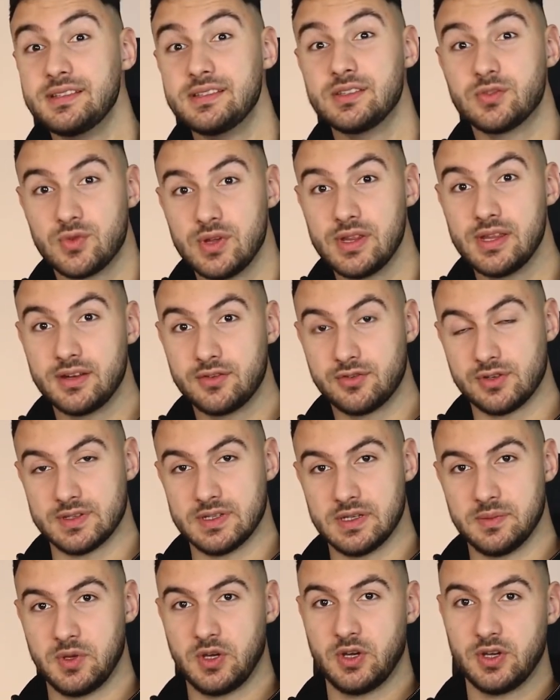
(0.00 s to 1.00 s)
is really
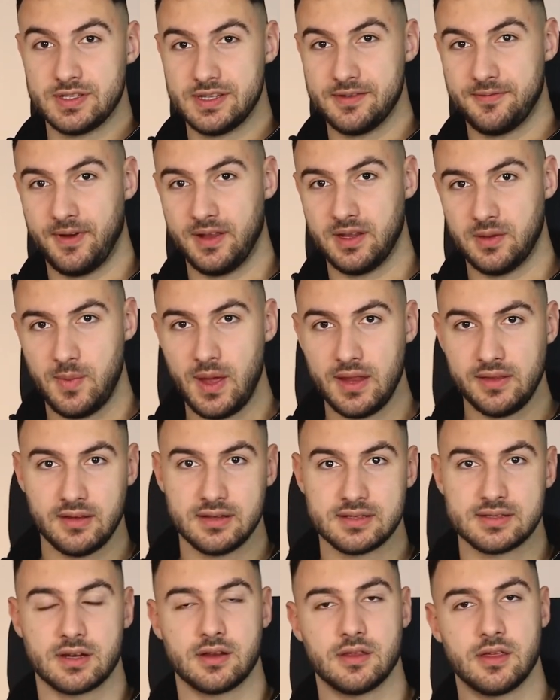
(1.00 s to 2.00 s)
interesting because the
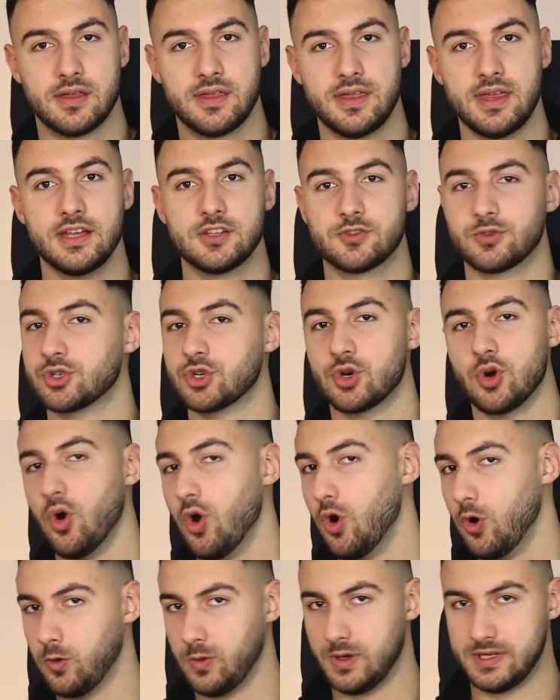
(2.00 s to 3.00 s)
fundamentals are the things which are
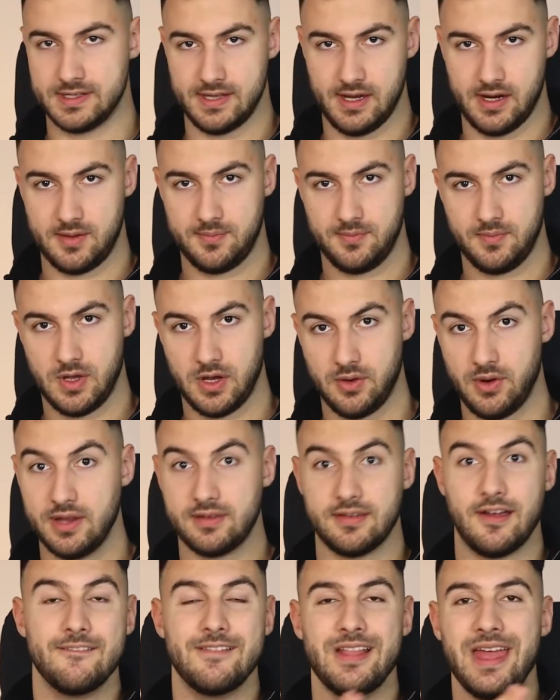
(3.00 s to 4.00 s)
always there. All
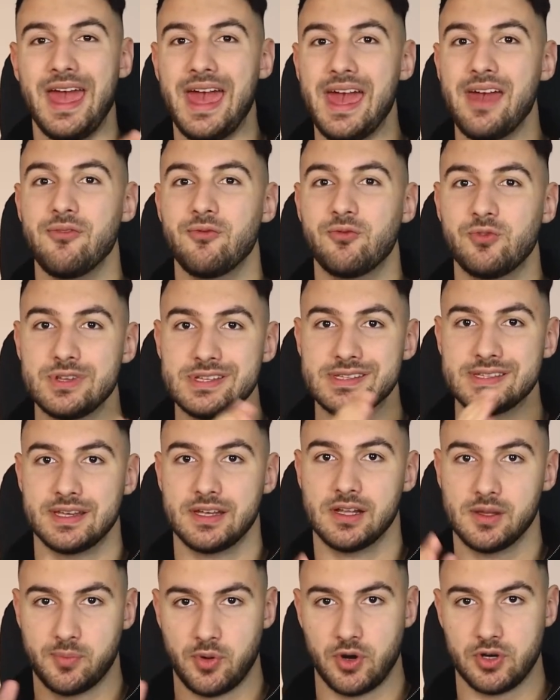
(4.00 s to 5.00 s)
right. Every
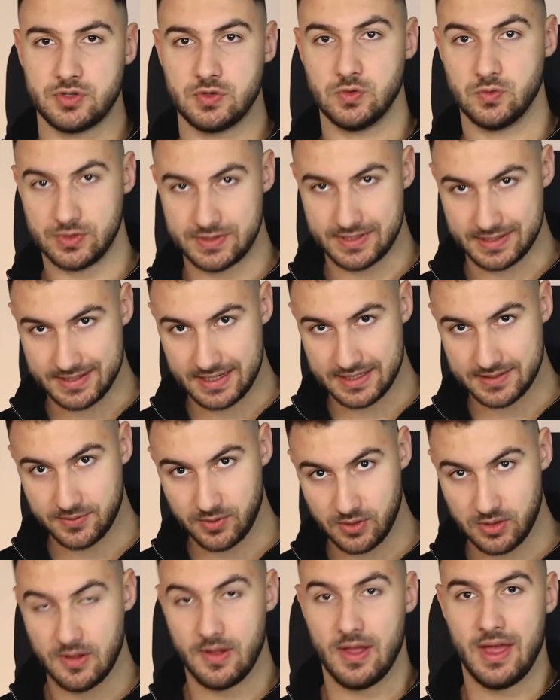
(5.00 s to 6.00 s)
single person who's
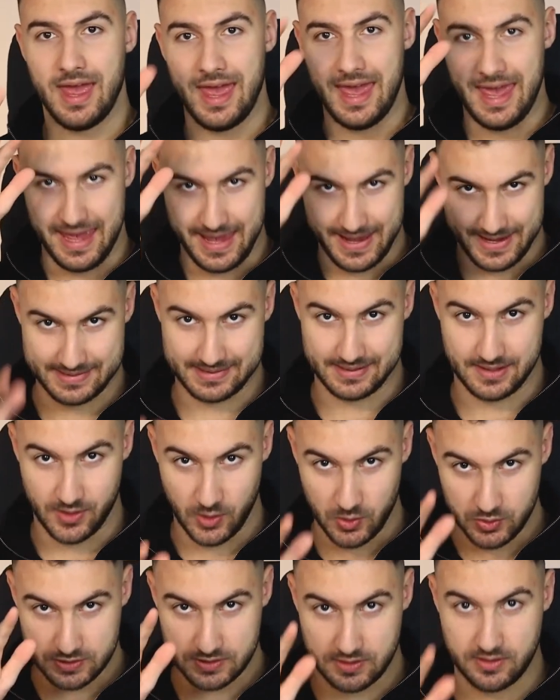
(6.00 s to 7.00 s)
successful has
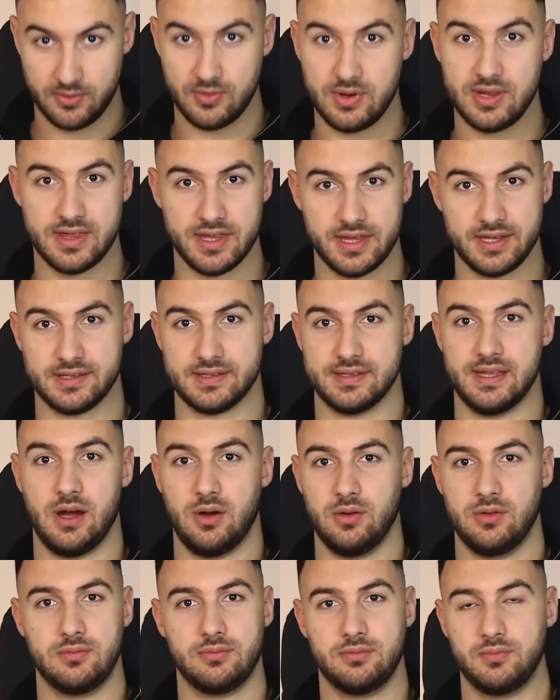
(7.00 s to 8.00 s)
those three things
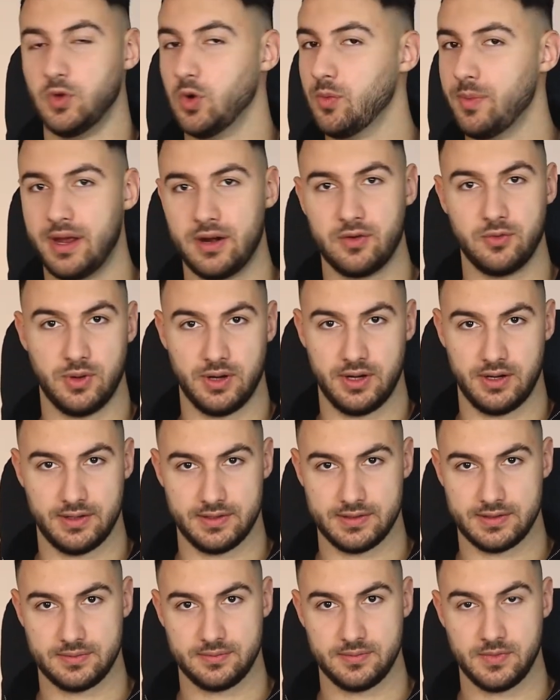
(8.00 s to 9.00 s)
down, no matter what it
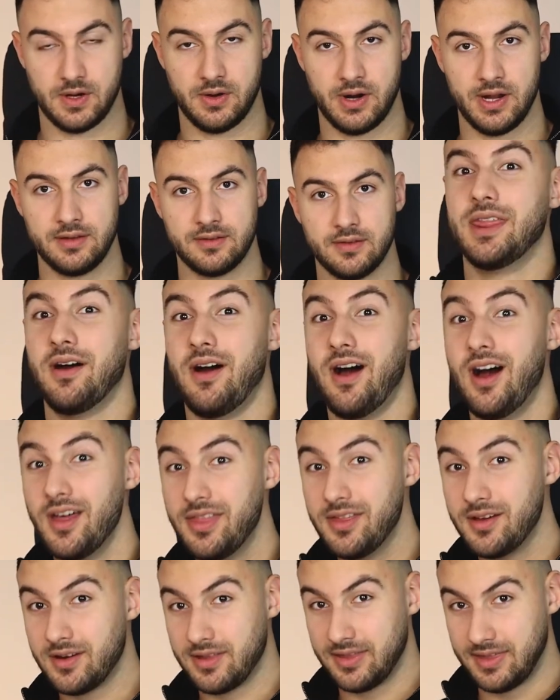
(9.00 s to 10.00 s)
is, all right? The
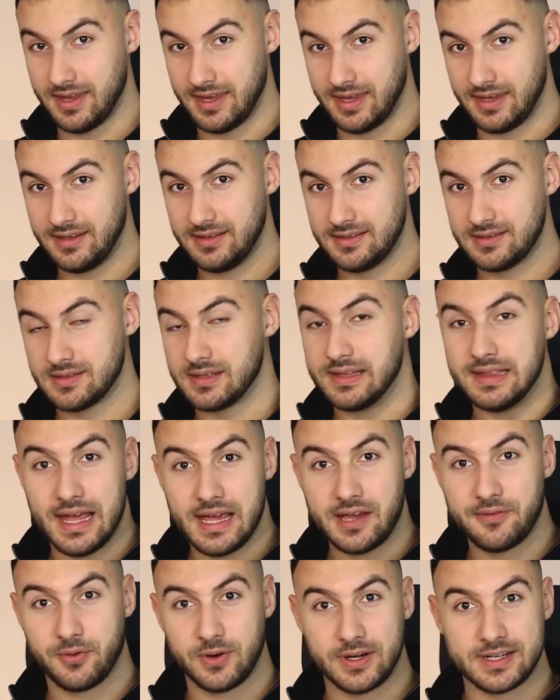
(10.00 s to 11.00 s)
other things,
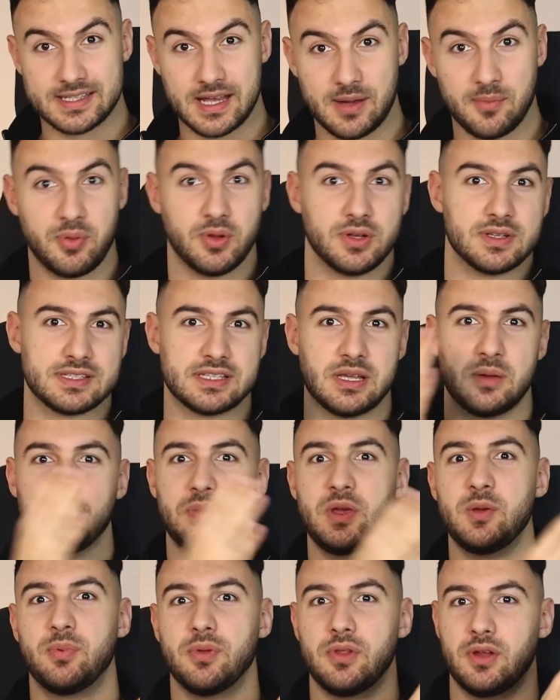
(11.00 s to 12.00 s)
like for example, some
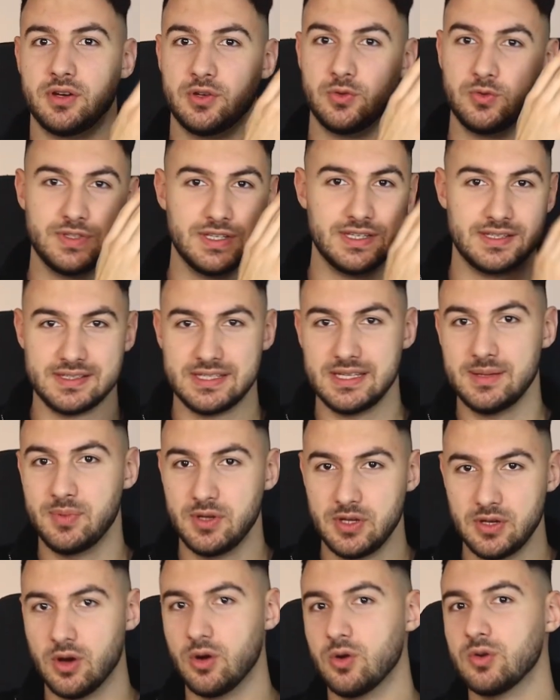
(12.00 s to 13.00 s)
people are using
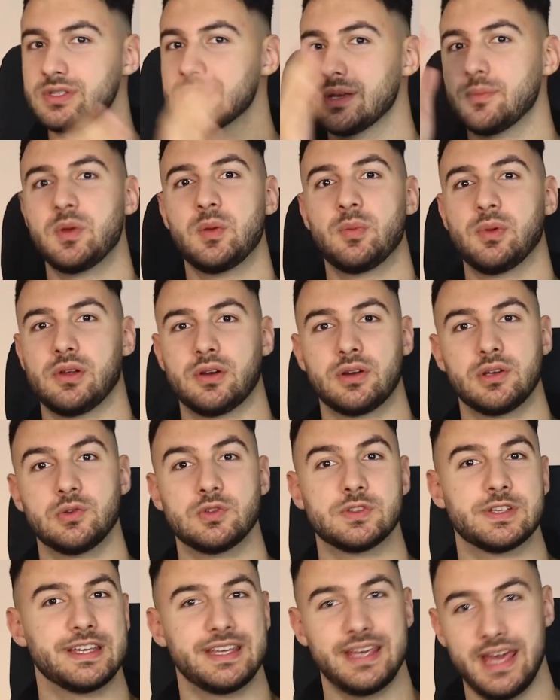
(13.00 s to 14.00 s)
CBO, some people are
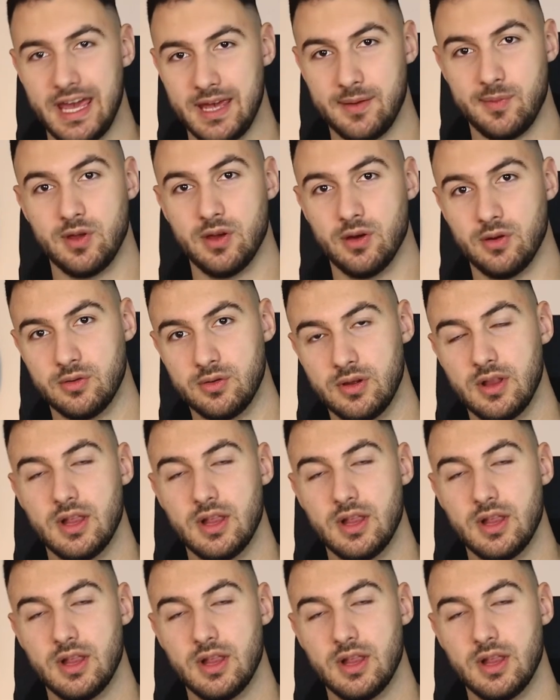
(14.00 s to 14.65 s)
using ABO,